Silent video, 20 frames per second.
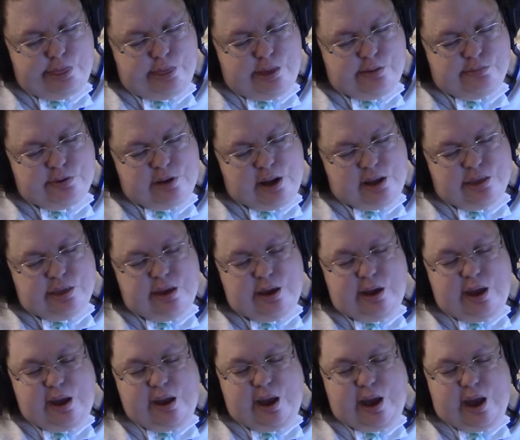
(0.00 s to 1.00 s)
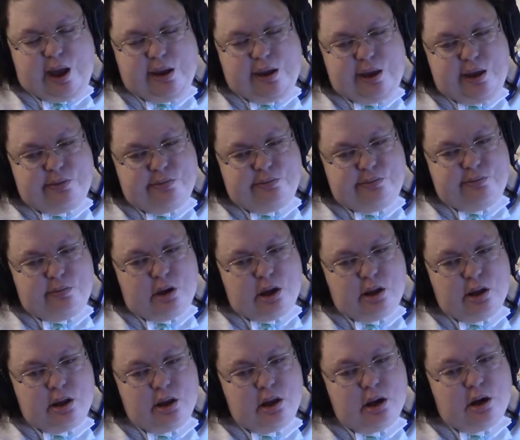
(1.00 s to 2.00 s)
but I think I got up
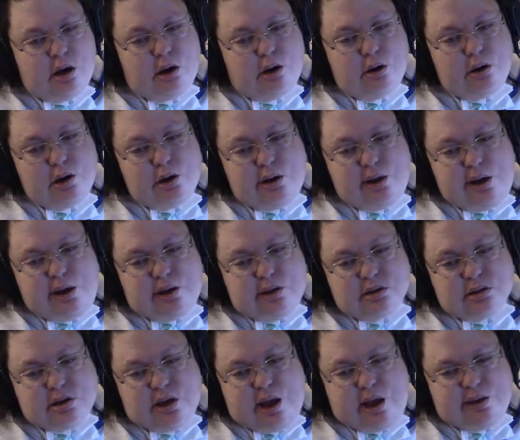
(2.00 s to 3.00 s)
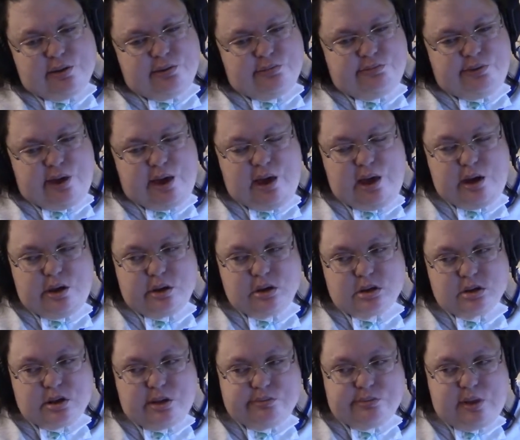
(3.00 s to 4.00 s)
early because I had to pee or
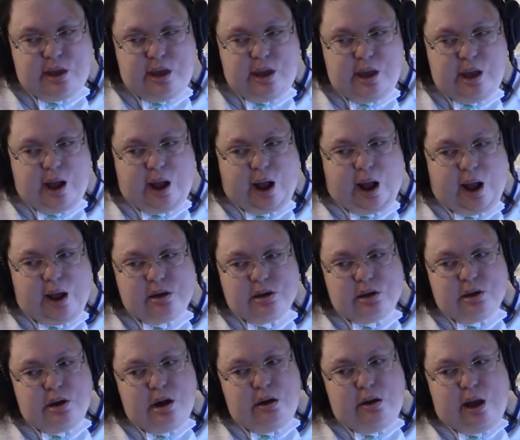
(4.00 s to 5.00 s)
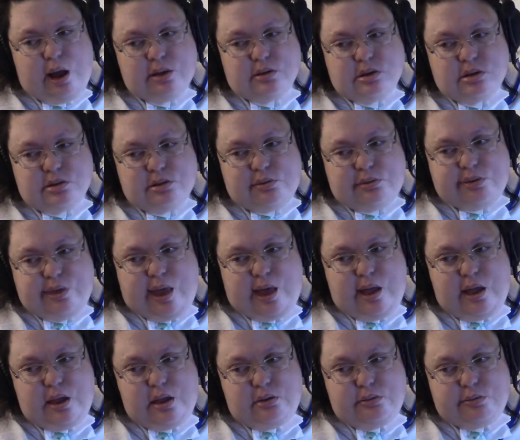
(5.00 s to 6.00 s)
something. I don't know. I just
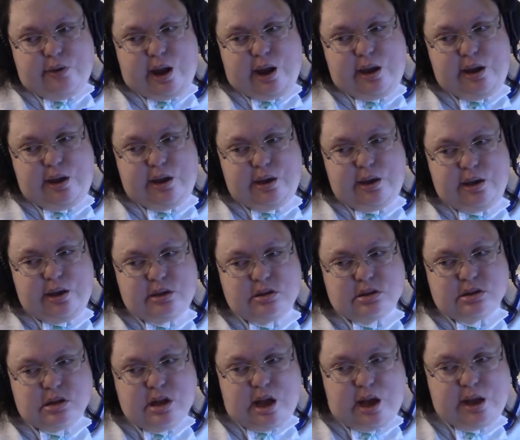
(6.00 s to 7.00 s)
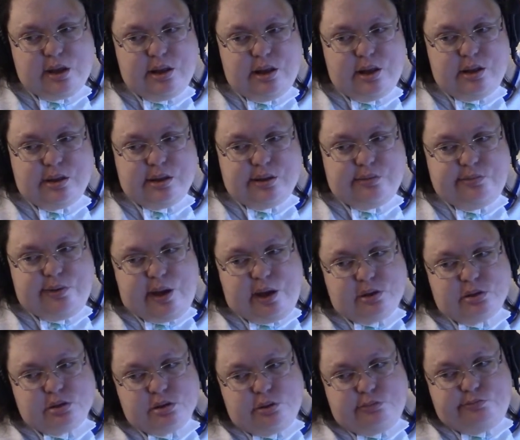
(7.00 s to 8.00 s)
fell right inside the
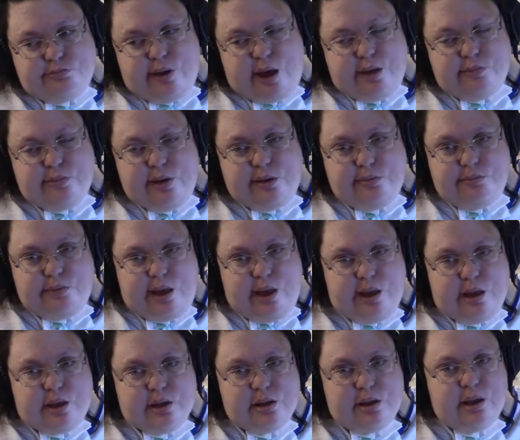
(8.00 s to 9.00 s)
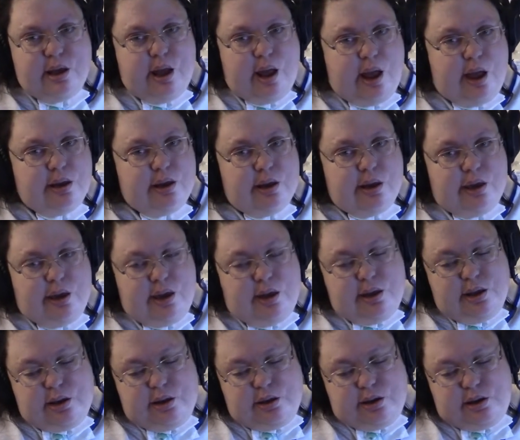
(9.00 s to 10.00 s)
bedroom by my bed, and
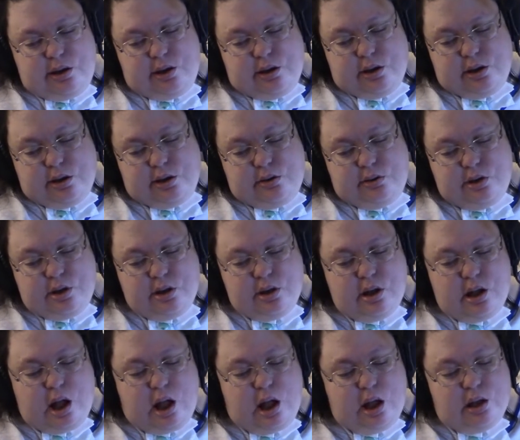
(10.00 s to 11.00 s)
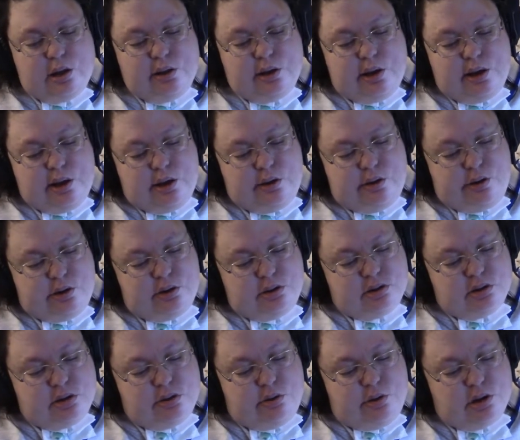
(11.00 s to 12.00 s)
again, you know, all the
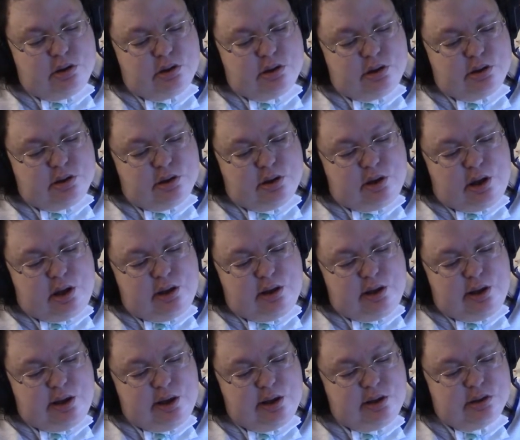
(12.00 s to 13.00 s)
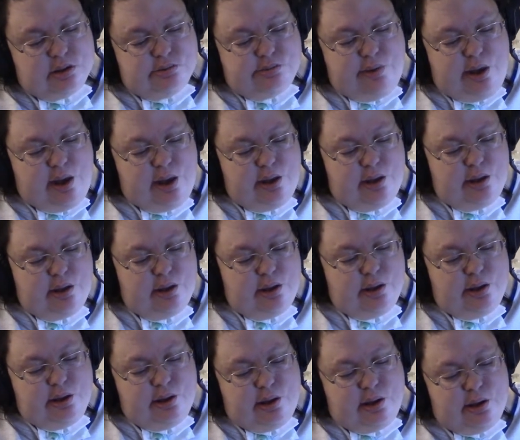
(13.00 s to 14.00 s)
king's horses and all the king's men
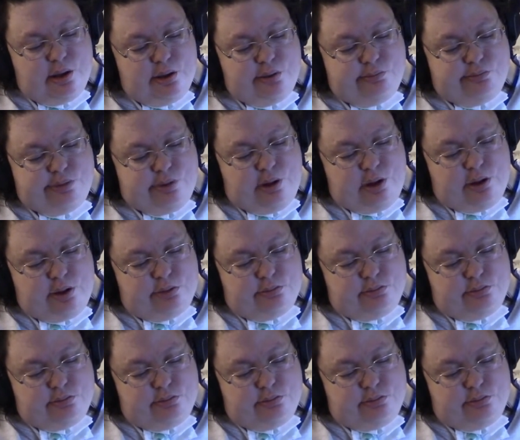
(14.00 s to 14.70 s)
couldn't put